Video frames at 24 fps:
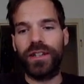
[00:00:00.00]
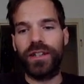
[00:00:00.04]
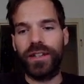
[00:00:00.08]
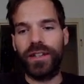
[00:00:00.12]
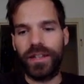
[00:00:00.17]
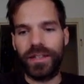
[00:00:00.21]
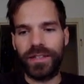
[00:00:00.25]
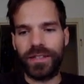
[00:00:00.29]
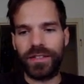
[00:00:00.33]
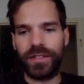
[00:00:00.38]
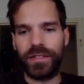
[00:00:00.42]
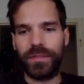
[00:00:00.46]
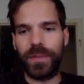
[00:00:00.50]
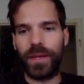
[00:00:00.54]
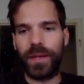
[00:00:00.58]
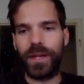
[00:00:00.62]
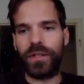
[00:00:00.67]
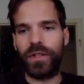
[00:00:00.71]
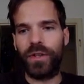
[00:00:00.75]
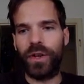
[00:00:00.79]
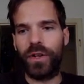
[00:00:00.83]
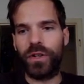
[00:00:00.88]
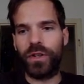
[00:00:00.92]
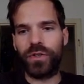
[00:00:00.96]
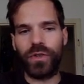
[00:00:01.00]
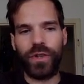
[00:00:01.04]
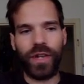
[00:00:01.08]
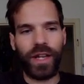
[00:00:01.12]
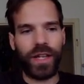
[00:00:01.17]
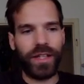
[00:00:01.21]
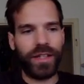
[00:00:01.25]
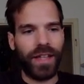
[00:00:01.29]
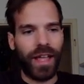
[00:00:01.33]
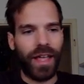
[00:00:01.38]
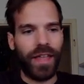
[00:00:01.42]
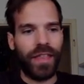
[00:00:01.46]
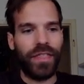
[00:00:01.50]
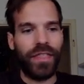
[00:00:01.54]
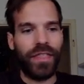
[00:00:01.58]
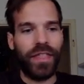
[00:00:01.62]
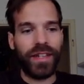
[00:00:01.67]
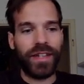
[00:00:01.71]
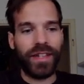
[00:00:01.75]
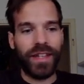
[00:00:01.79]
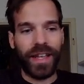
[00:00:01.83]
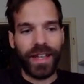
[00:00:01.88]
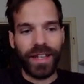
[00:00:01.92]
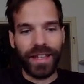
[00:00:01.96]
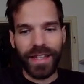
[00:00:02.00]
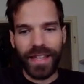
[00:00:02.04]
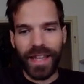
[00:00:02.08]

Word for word: is a smart contract that